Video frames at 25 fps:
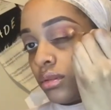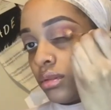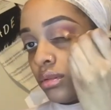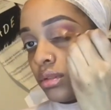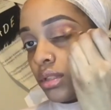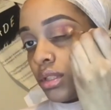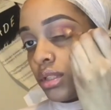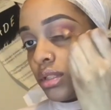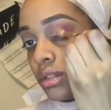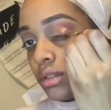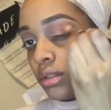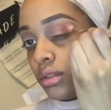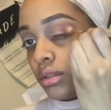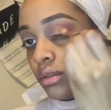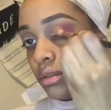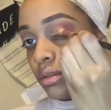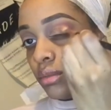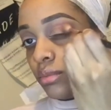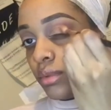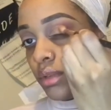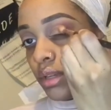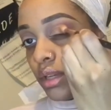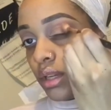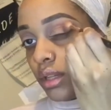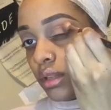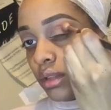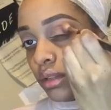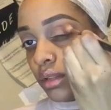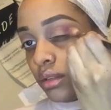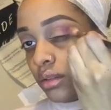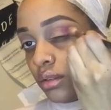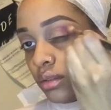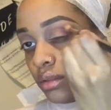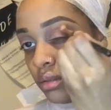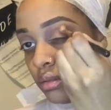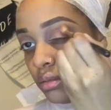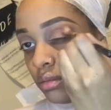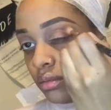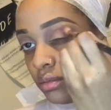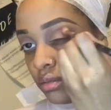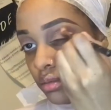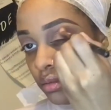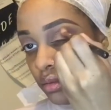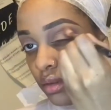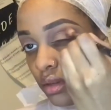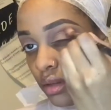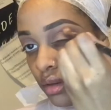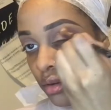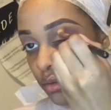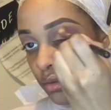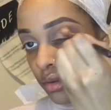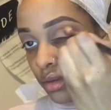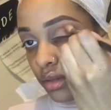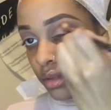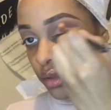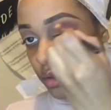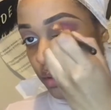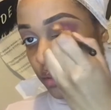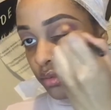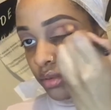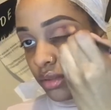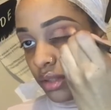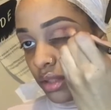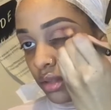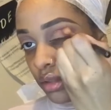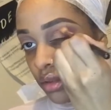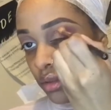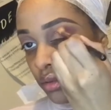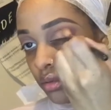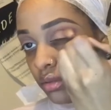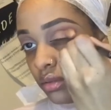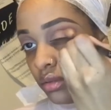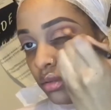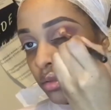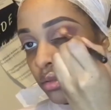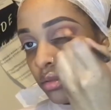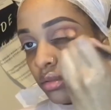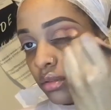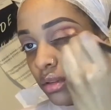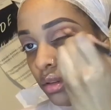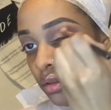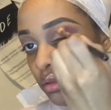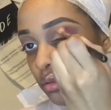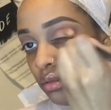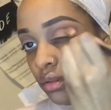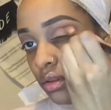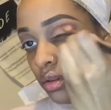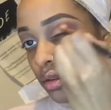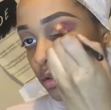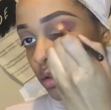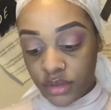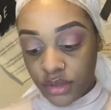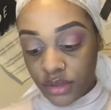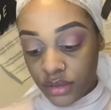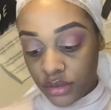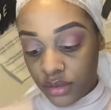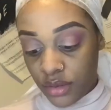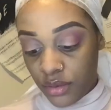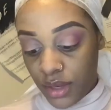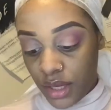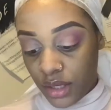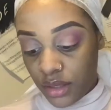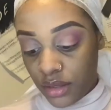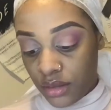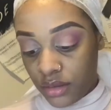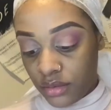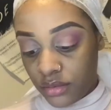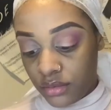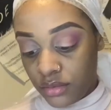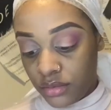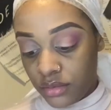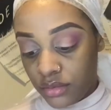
Just a little bit, a little lower. I'm trying to go a little lower. I'm just going to go back